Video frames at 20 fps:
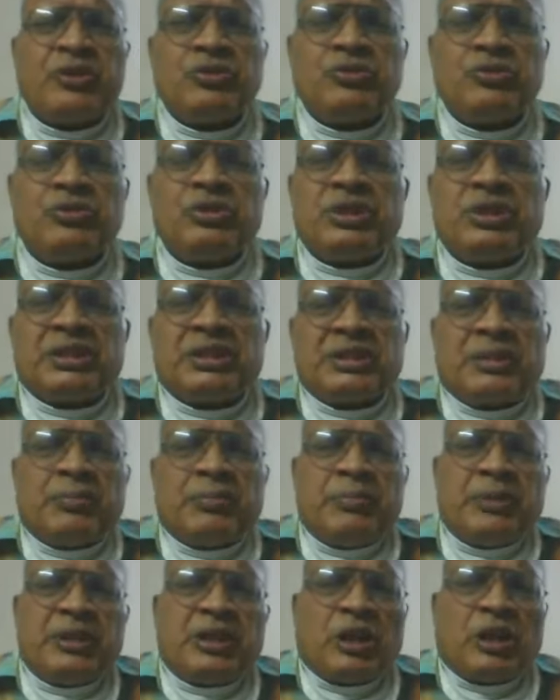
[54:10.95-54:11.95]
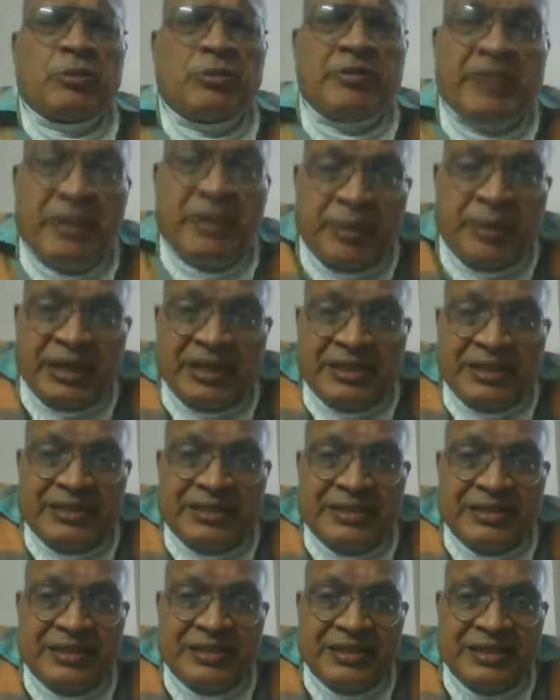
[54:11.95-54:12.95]
For you, this sum may not be very big,
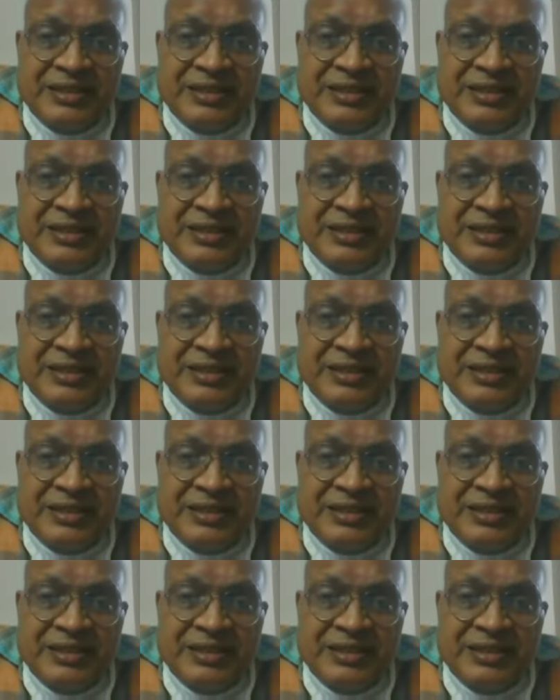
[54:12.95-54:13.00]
